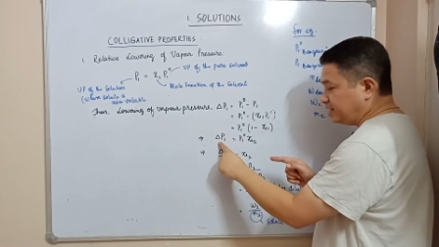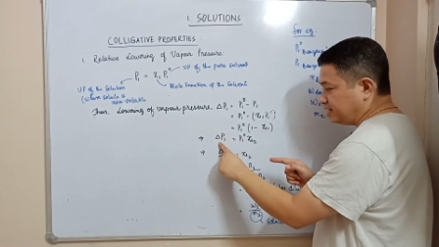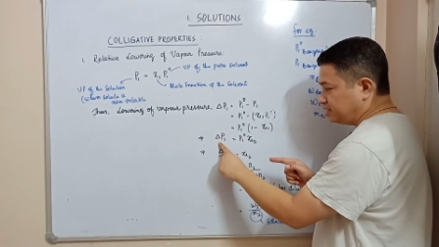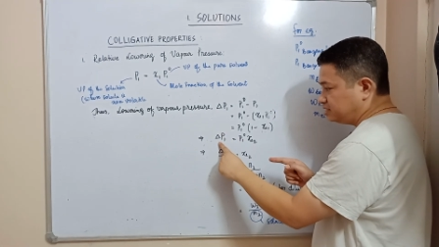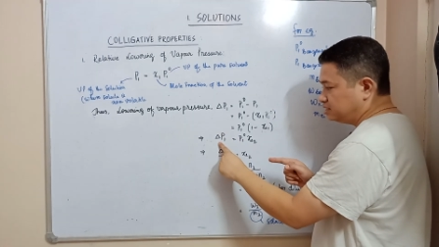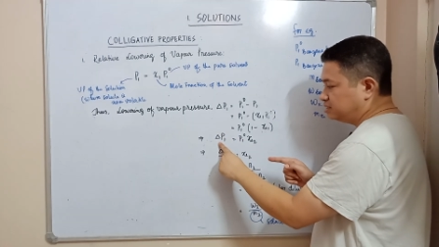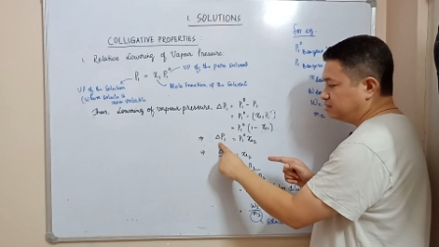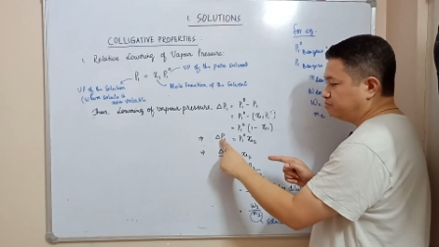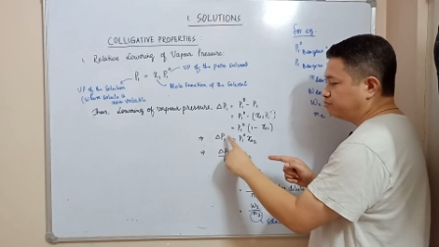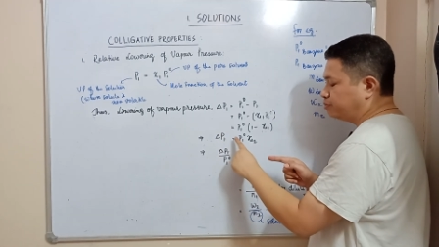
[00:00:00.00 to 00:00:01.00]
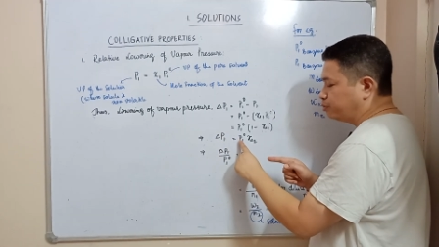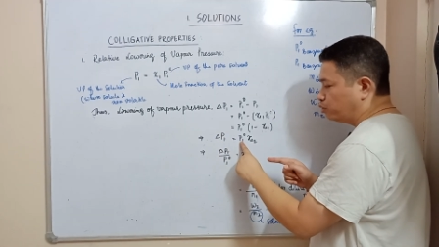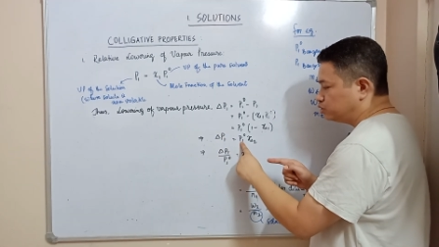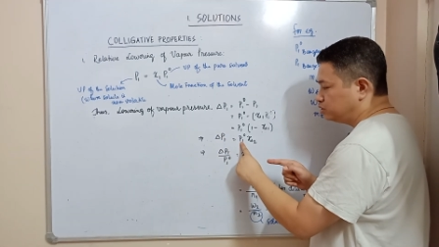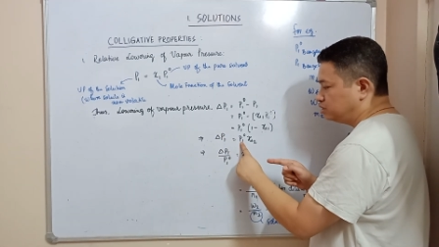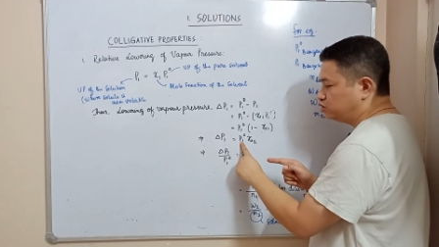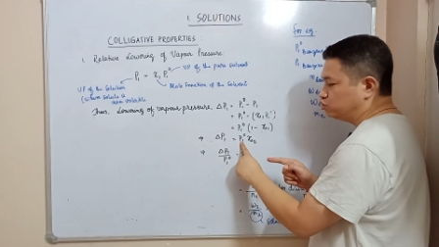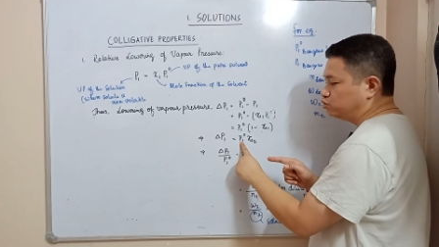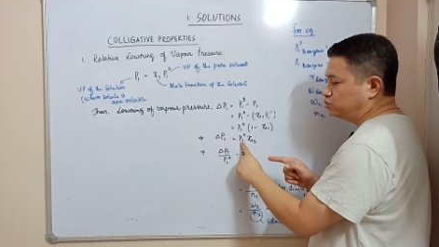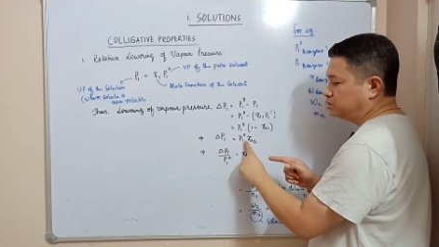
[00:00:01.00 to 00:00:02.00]
is proportional
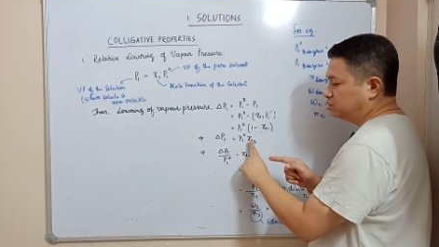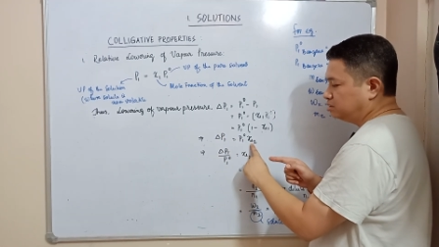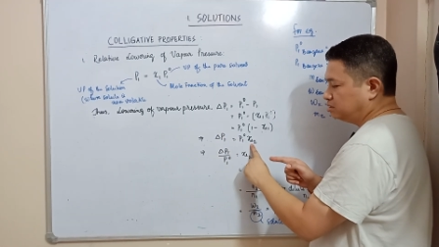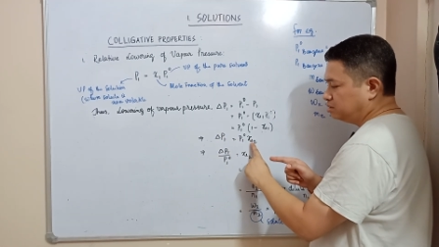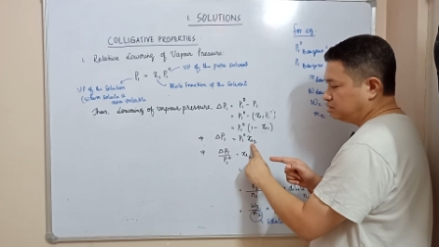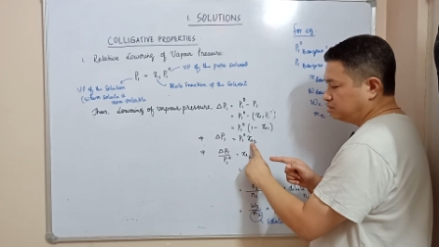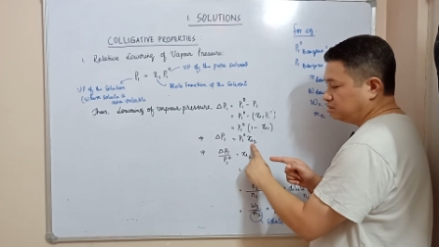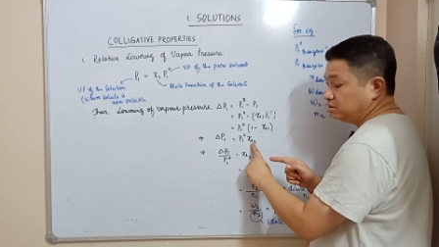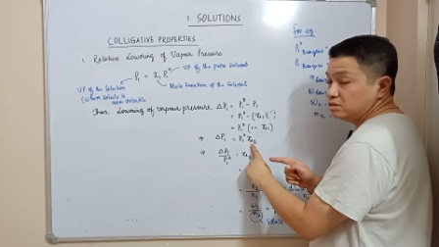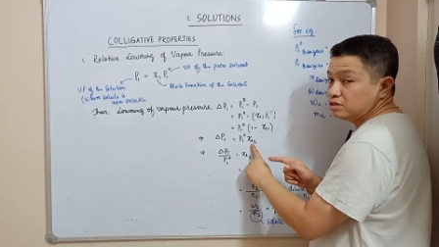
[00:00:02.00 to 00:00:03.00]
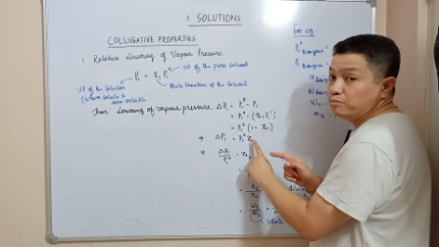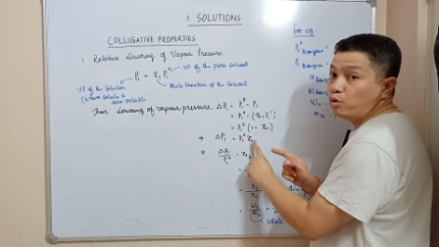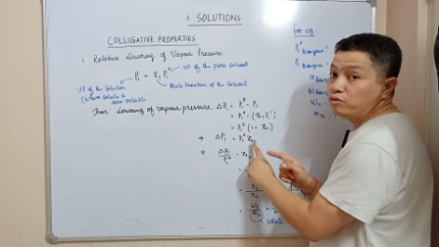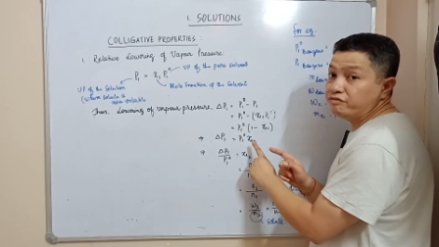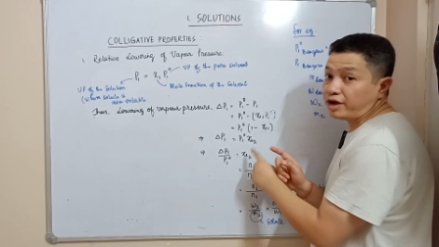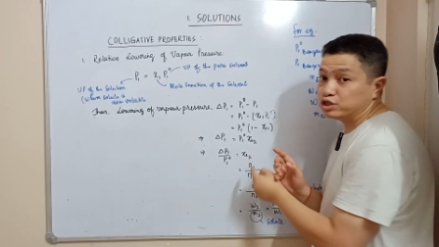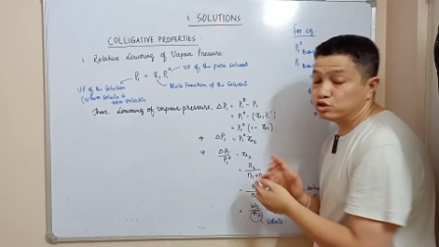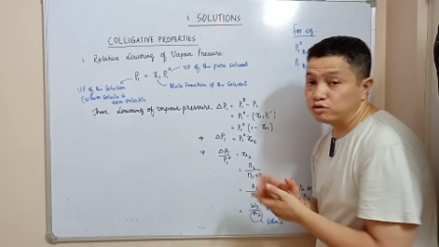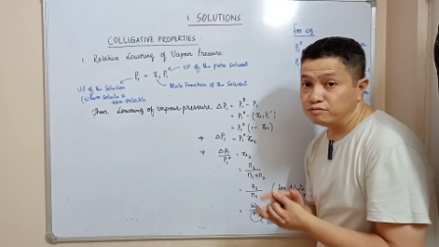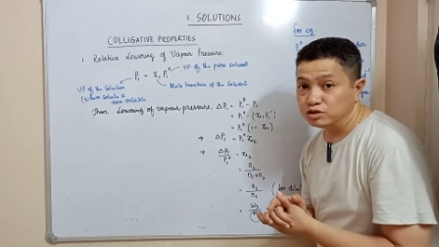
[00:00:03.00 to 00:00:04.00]
to the mole
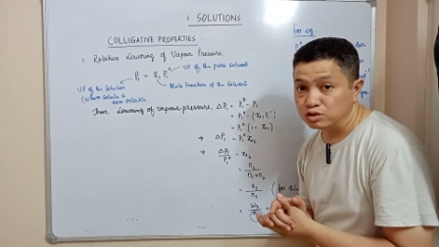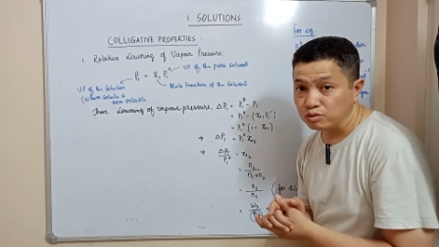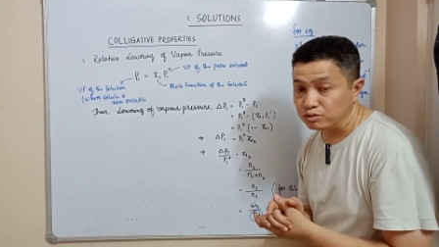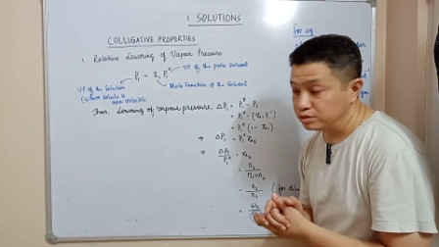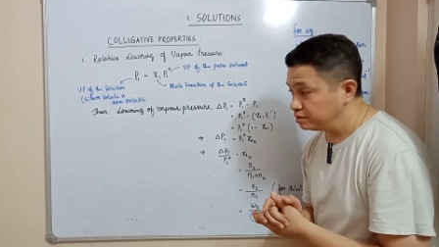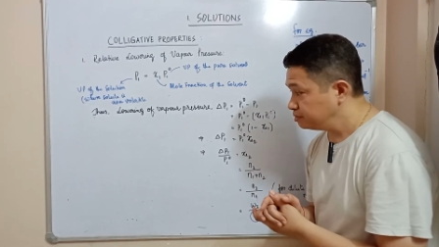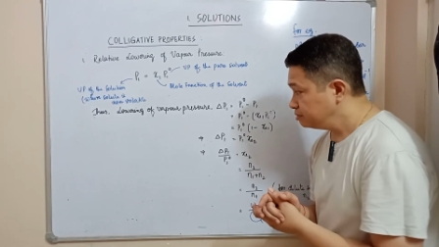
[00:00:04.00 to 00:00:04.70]
fraction of the solute.